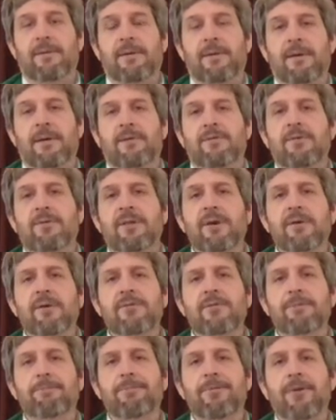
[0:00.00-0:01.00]
So there
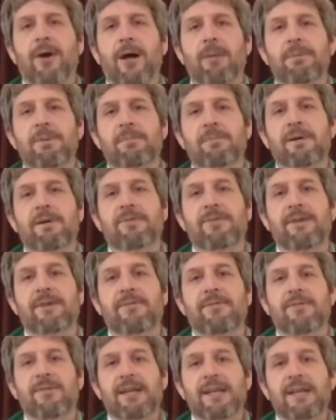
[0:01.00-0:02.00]
is a problem of
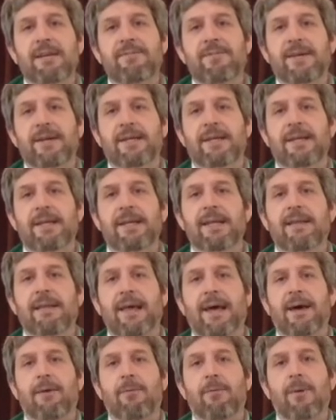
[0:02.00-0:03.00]
conceiving in
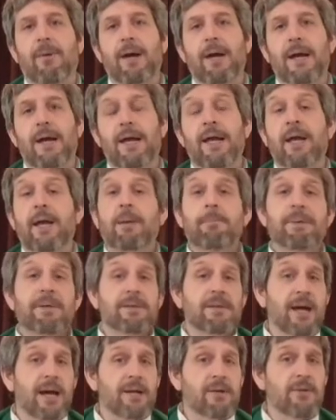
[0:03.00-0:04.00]
that way.
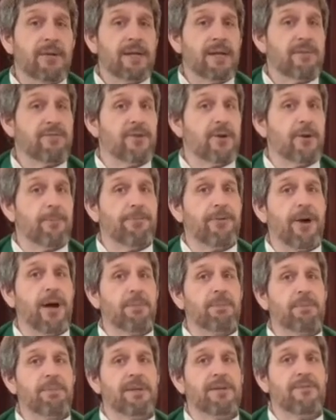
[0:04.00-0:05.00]
But not only is there a
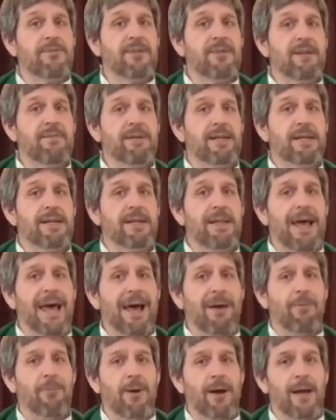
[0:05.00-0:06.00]
problem conceiving in
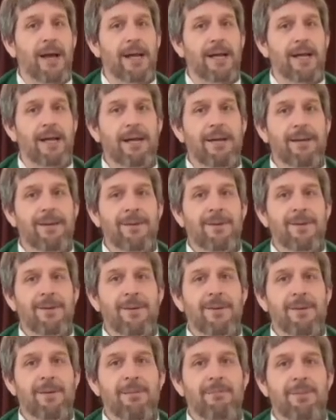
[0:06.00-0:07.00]
that way,
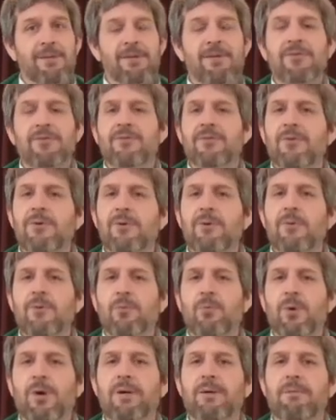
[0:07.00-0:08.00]
but there's still
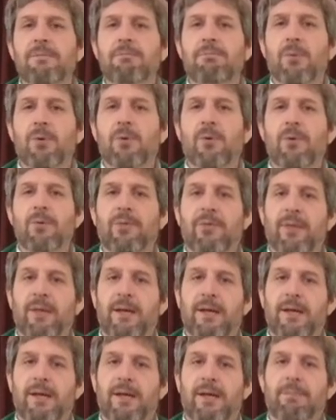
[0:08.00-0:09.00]
one more
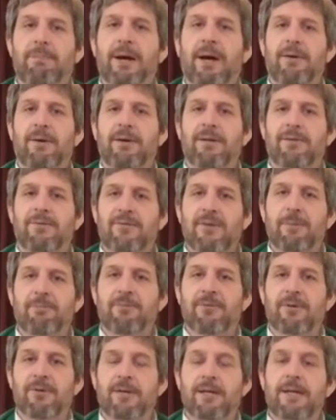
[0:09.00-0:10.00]
thing about
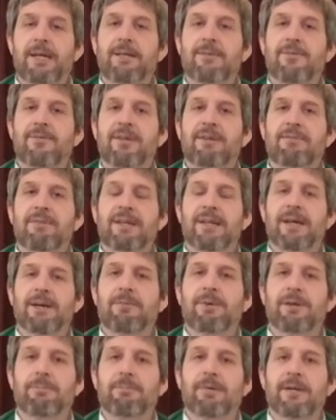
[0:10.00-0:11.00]
conception and conceiving I
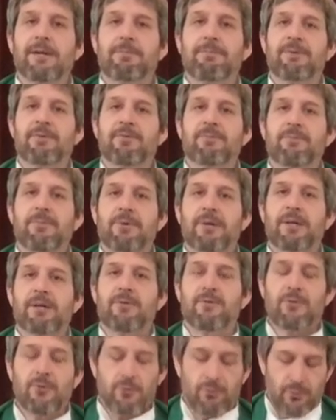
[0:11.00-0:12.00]
want to bring up this morning too.